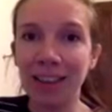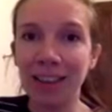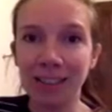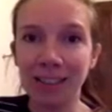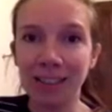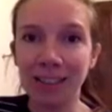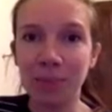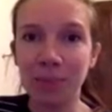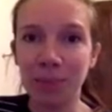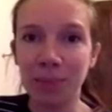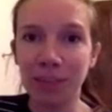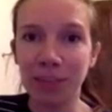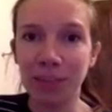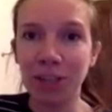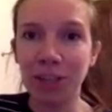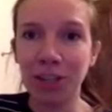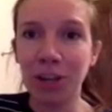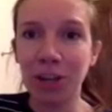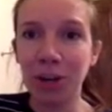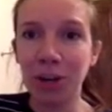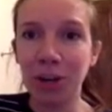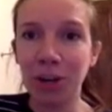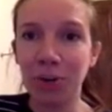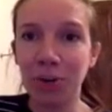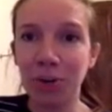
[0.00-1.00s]
I learn
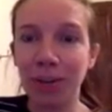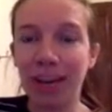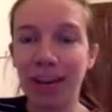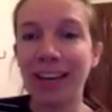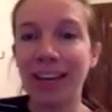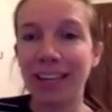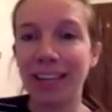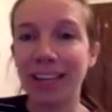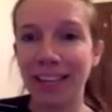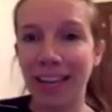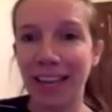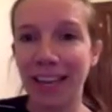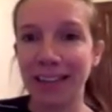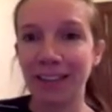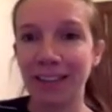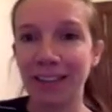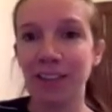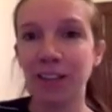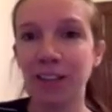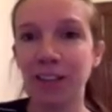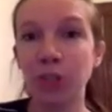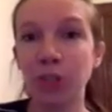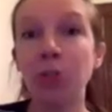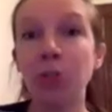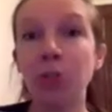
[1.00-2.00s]
something new that I can
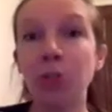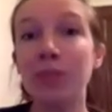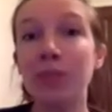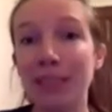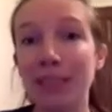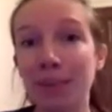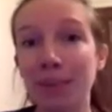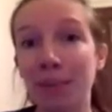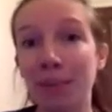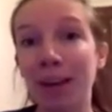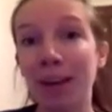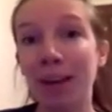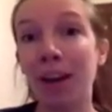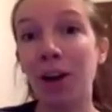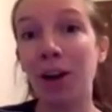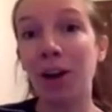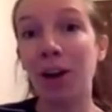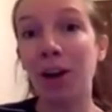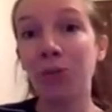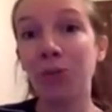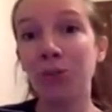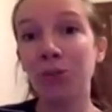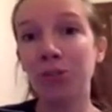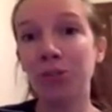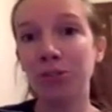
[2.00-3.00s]
then use in
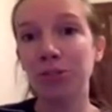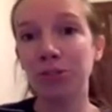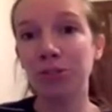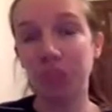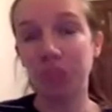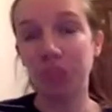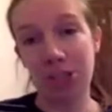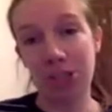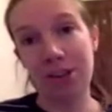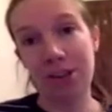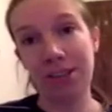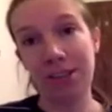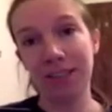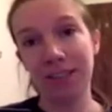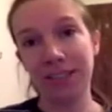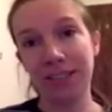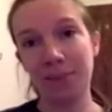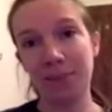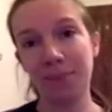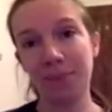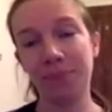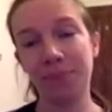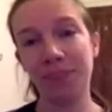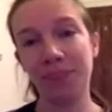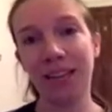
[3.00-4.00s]
my own
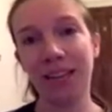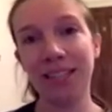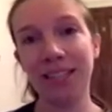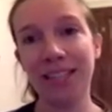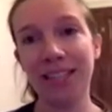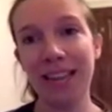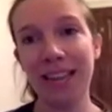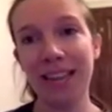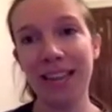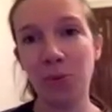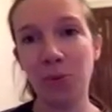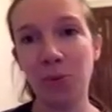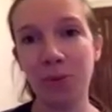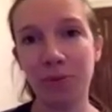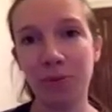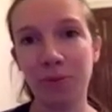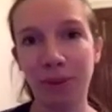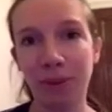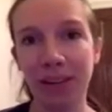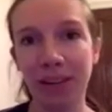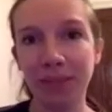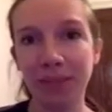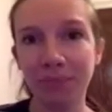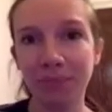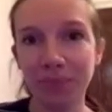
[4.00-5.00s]
journalism and take
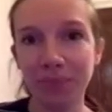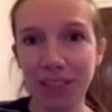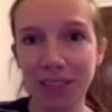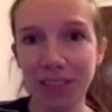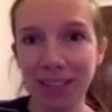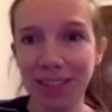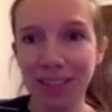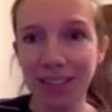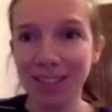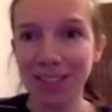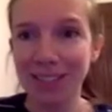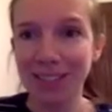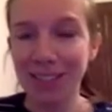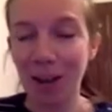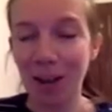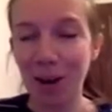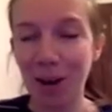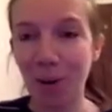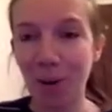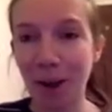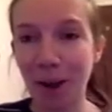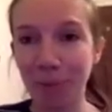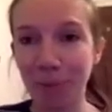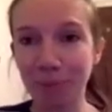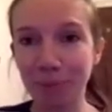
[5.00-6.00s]
with me.
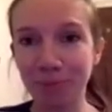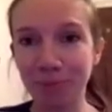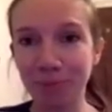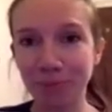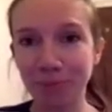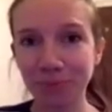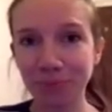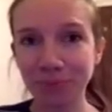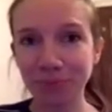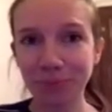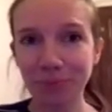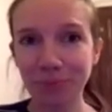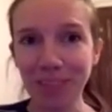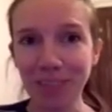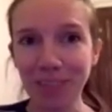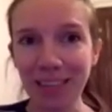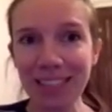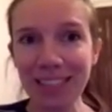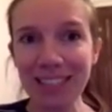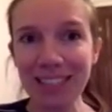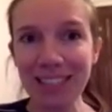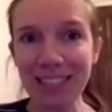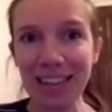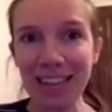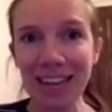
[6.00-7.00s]
So um,
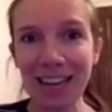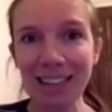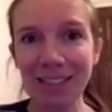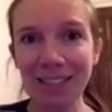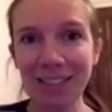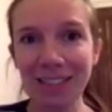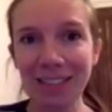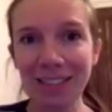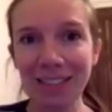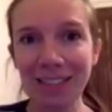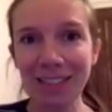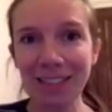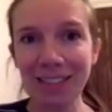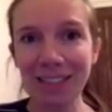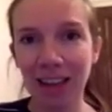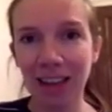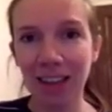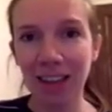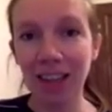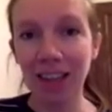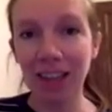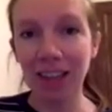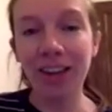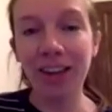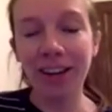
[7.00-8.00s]
it's kind of
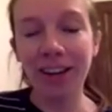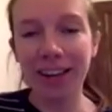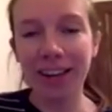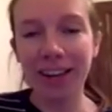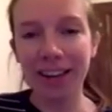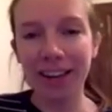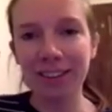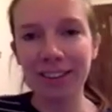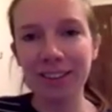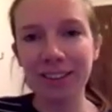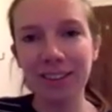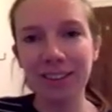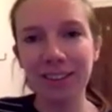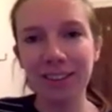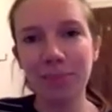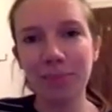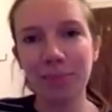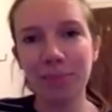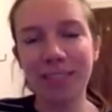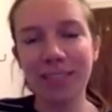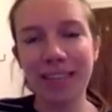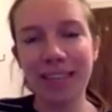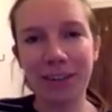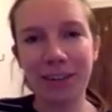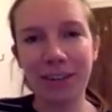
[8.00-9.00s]
a, a learning
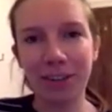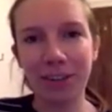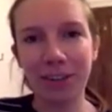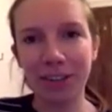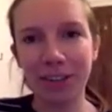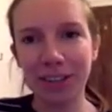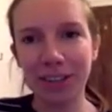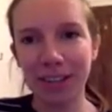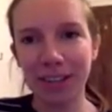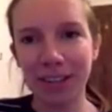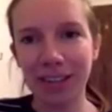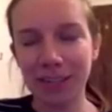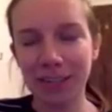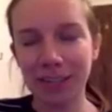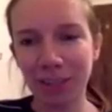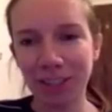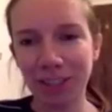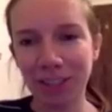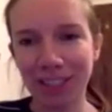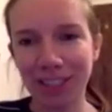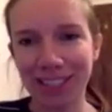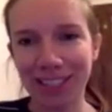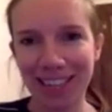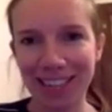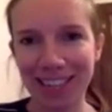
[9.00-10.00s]
material
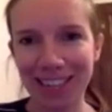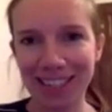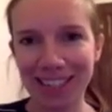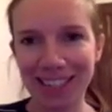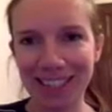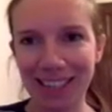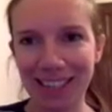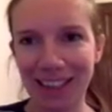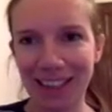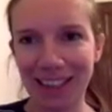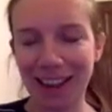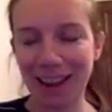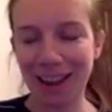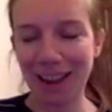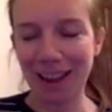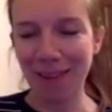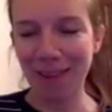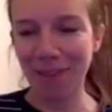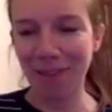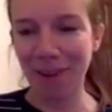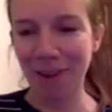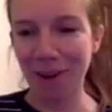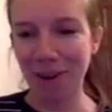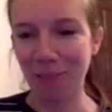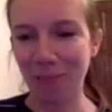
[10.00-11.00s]
as much as it is
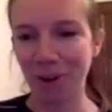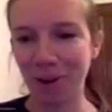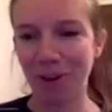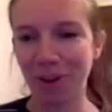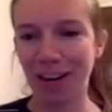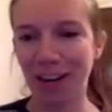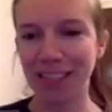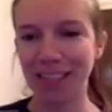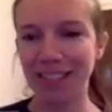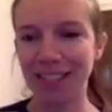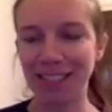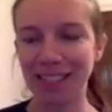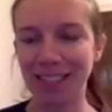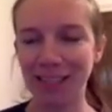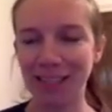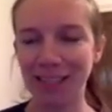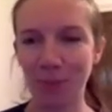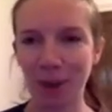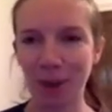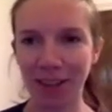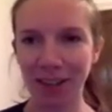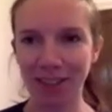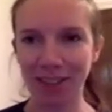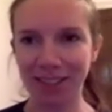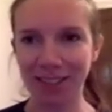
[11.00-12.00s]
a, a fun
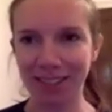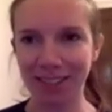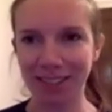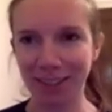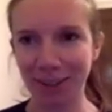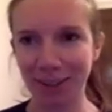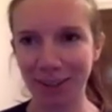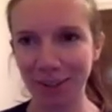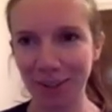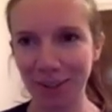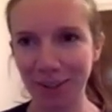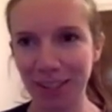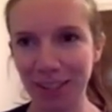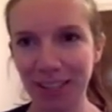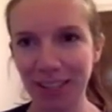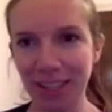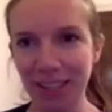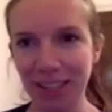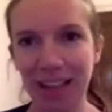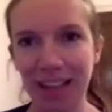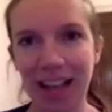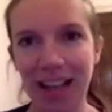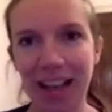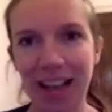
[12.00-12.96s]
podcast as well. So